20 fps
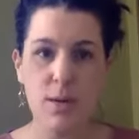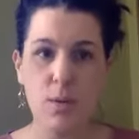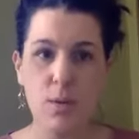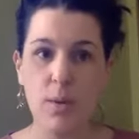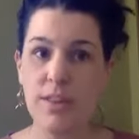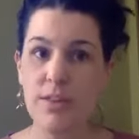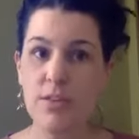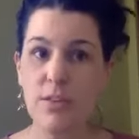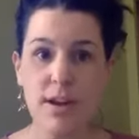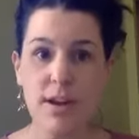
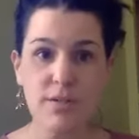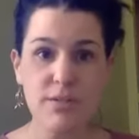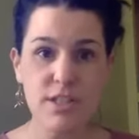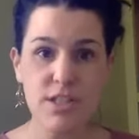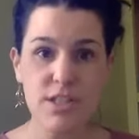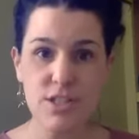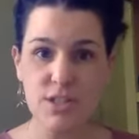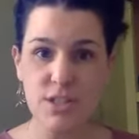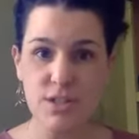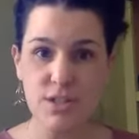Whether I
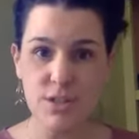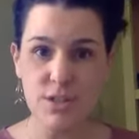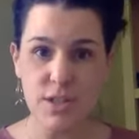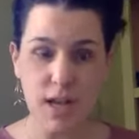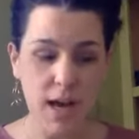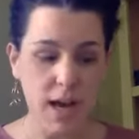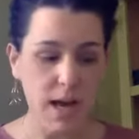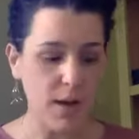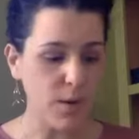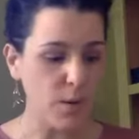reached it or
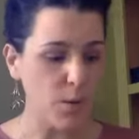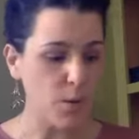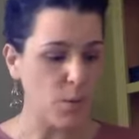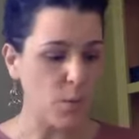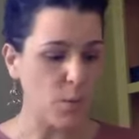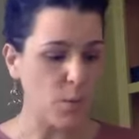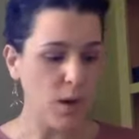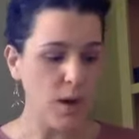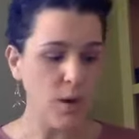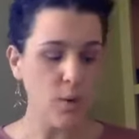not,
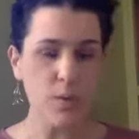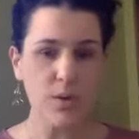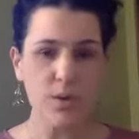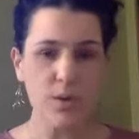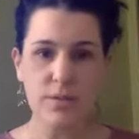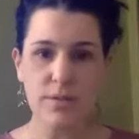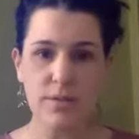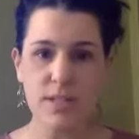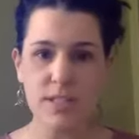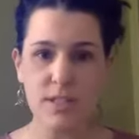what were
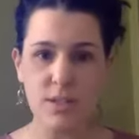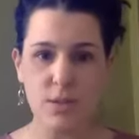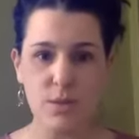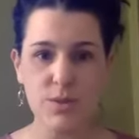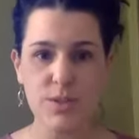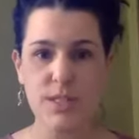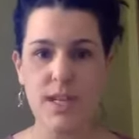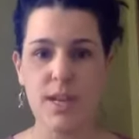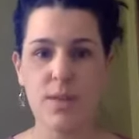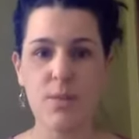the
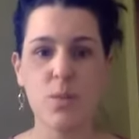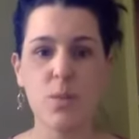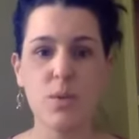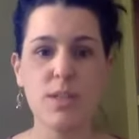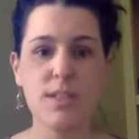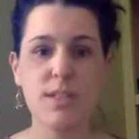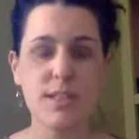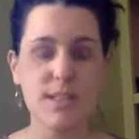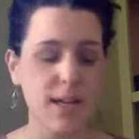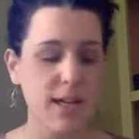results and
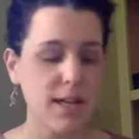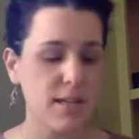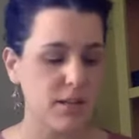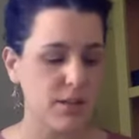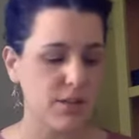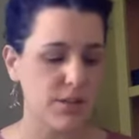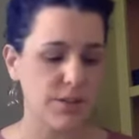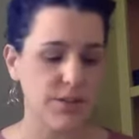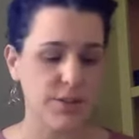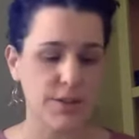what did I
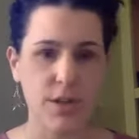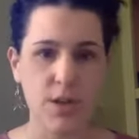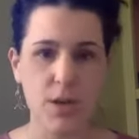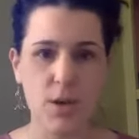learn?